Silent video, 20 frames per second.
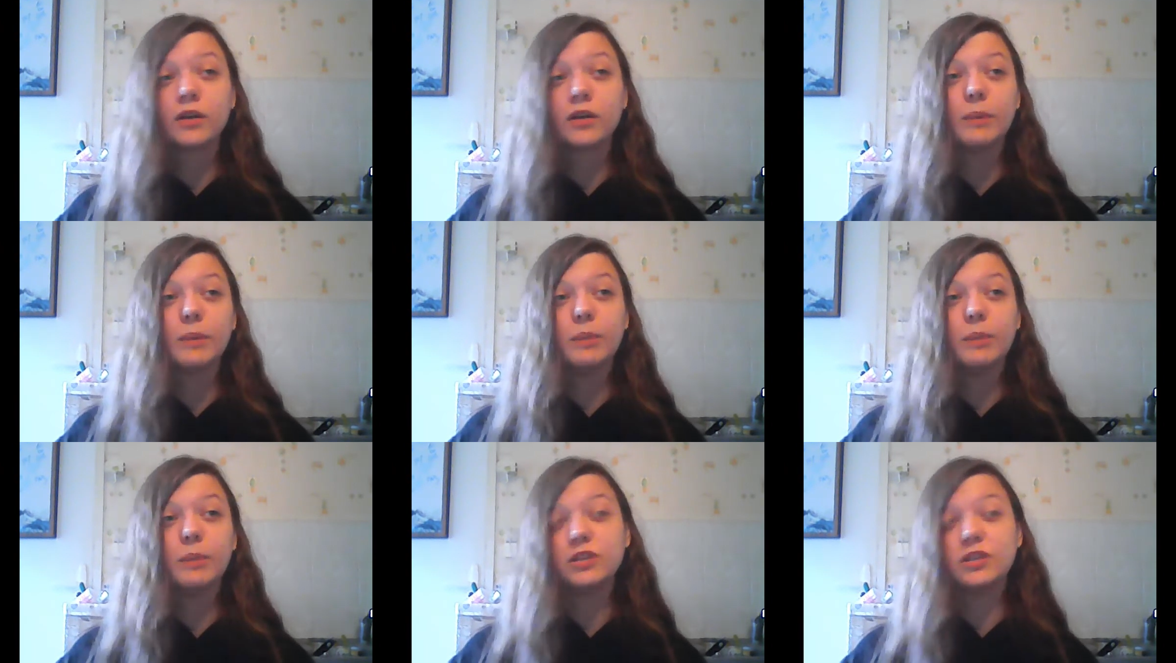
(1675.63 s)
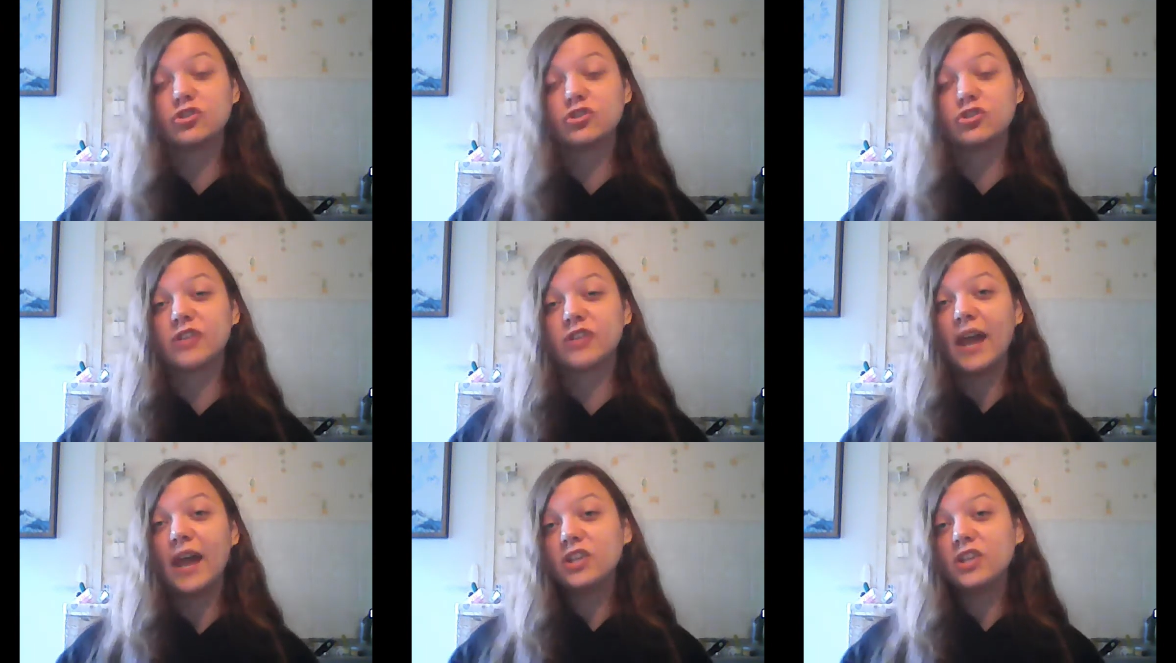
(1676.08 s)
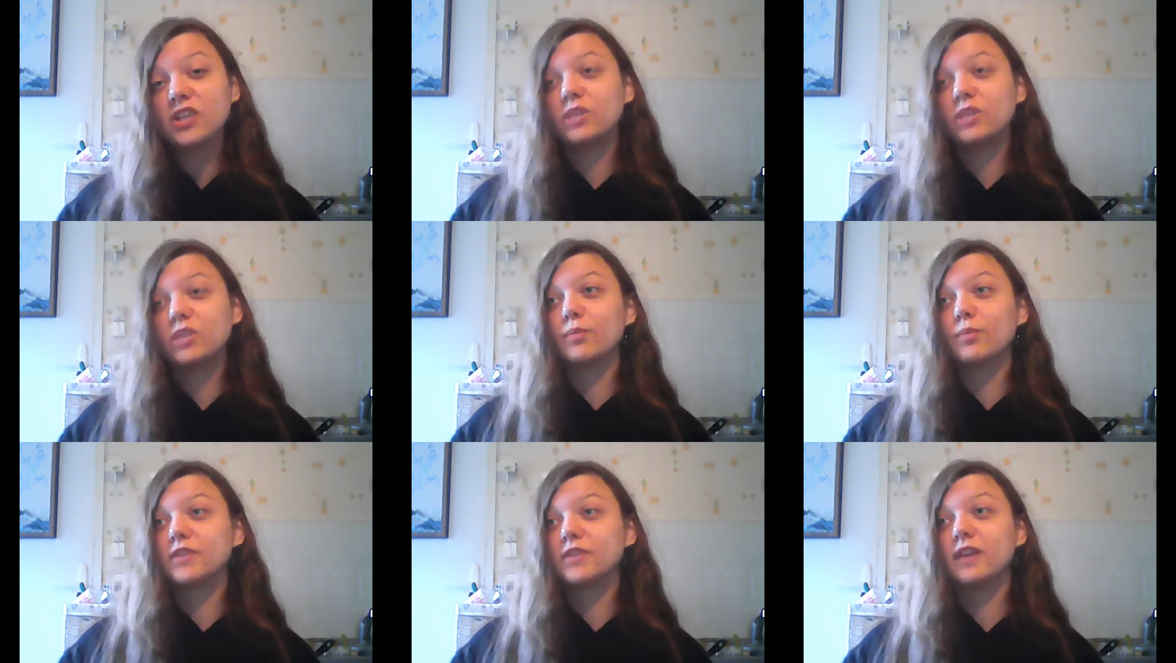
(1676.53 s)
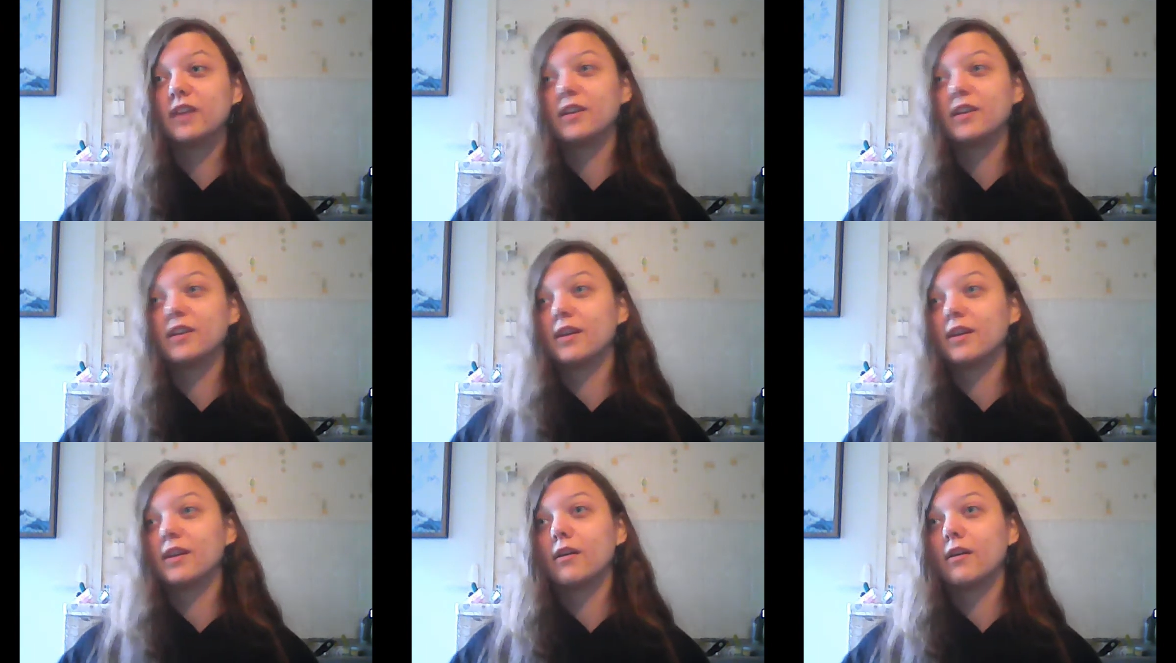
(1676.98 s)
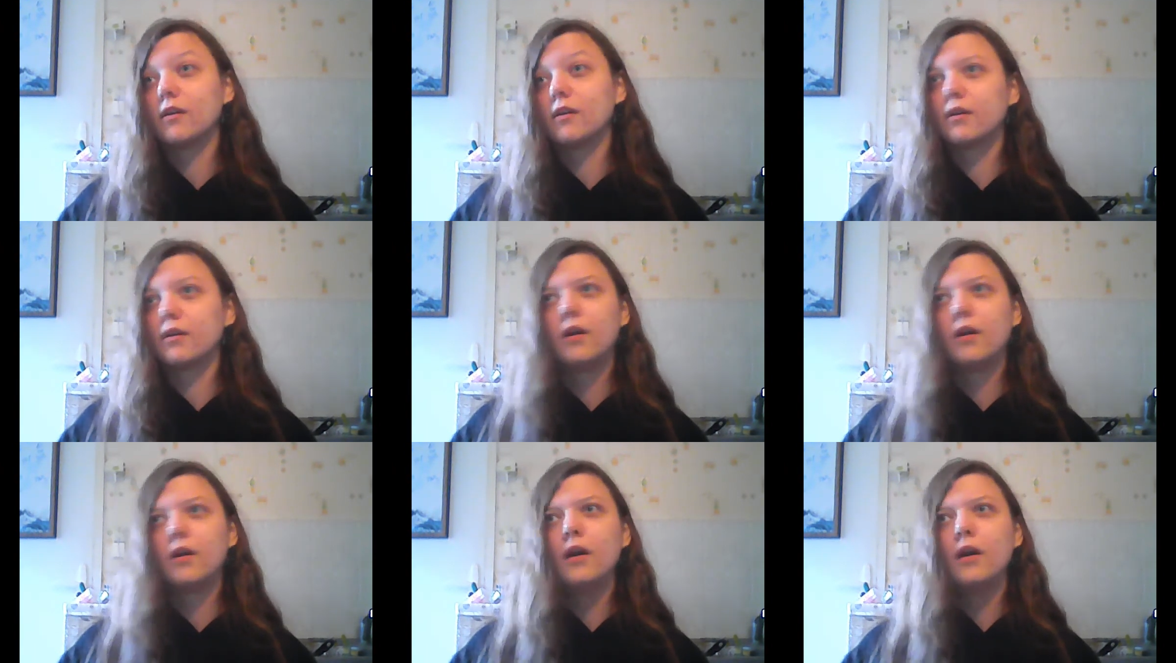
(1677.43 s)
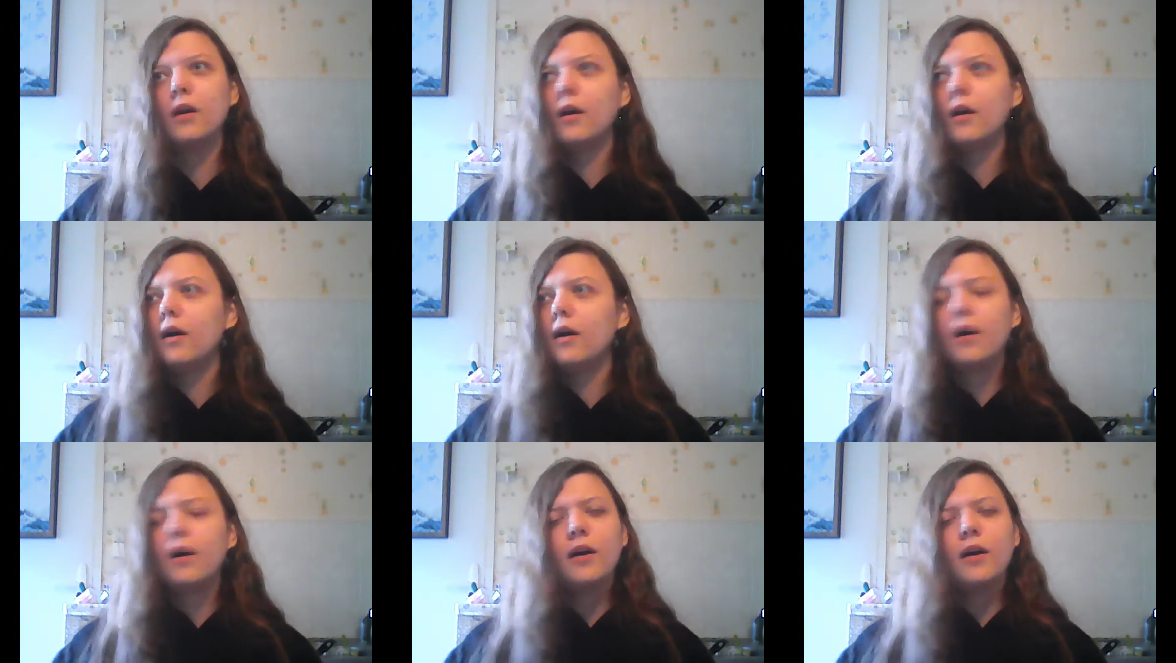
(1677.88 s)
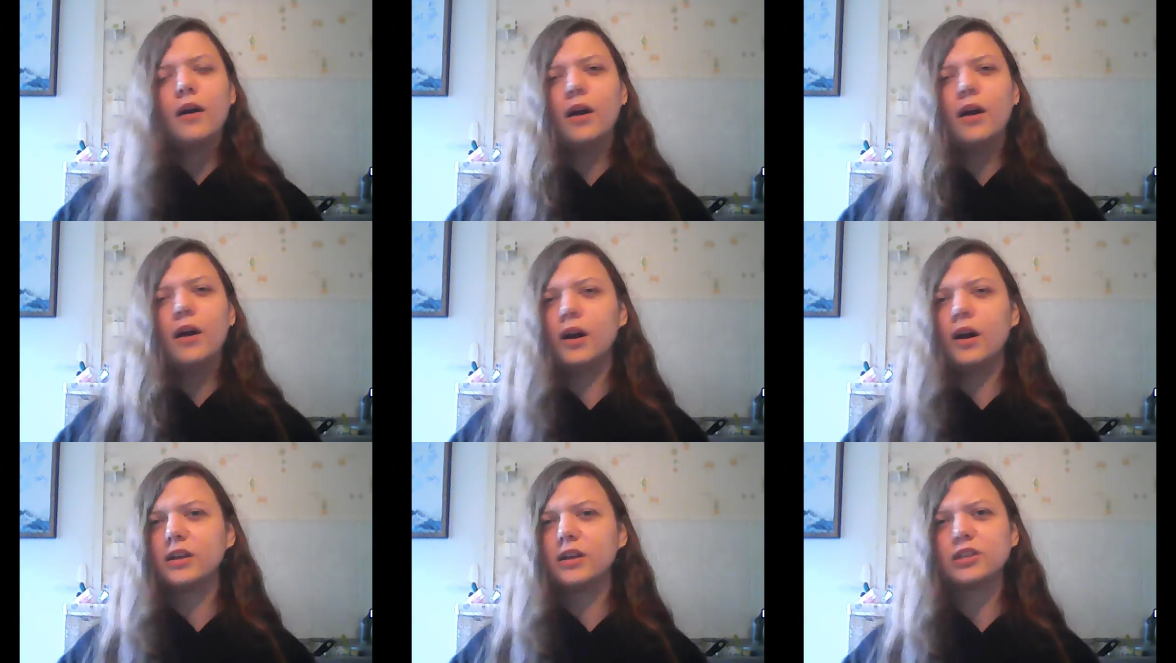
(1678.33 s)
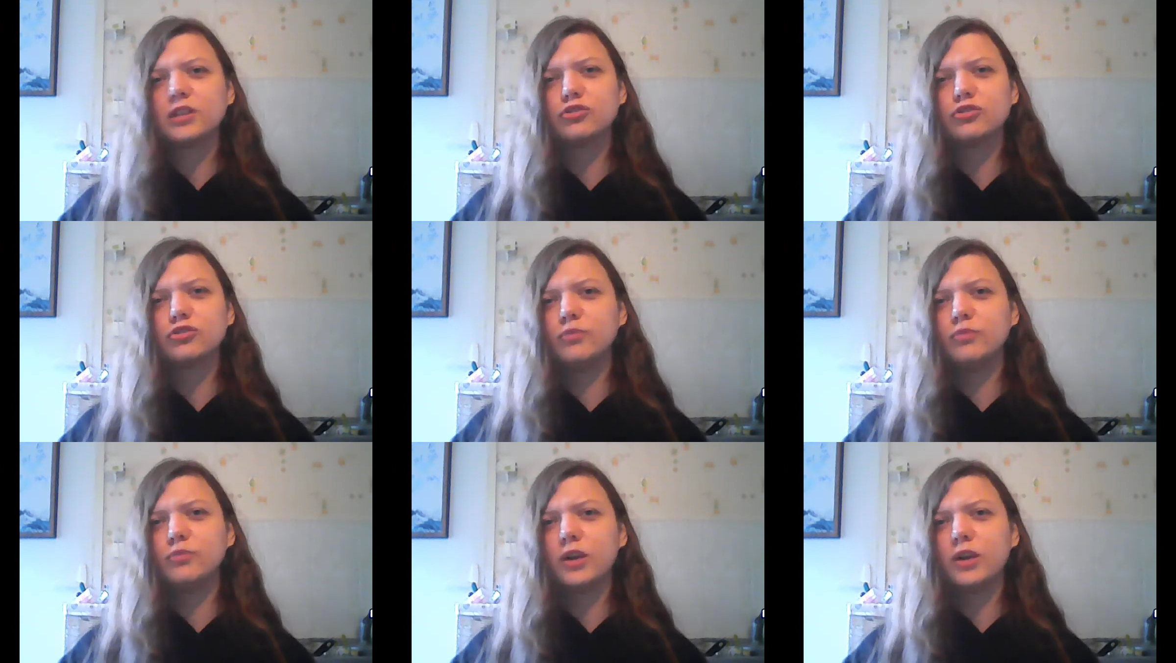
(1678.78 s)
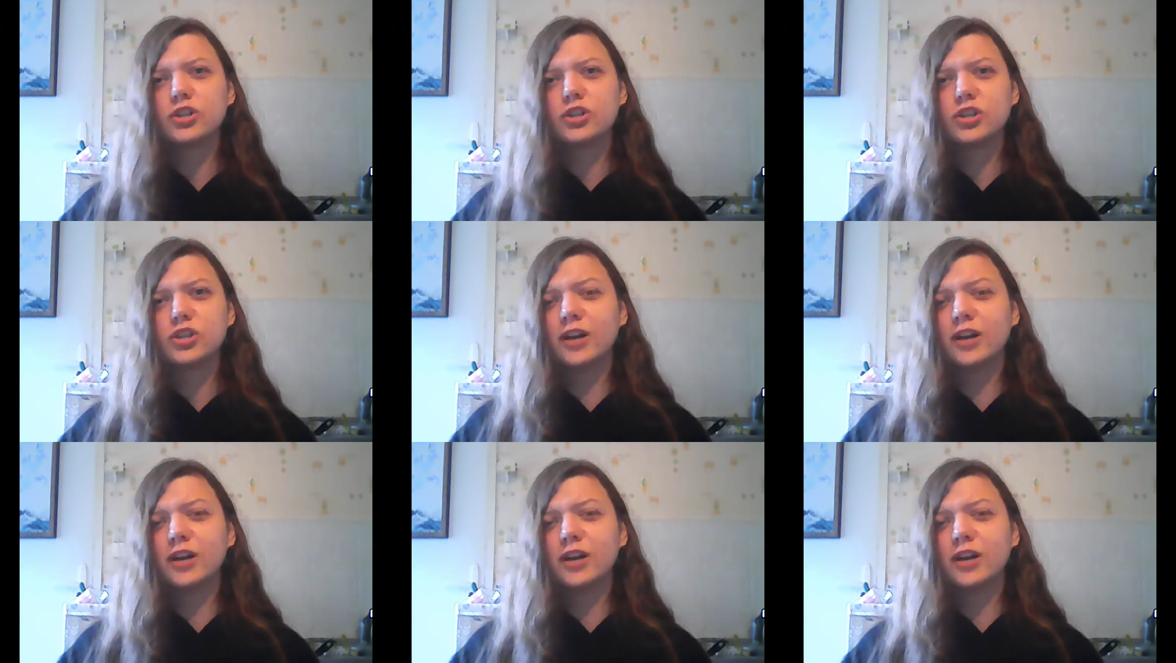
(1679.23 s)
and maybe he's just anti pretending, or. There's too much.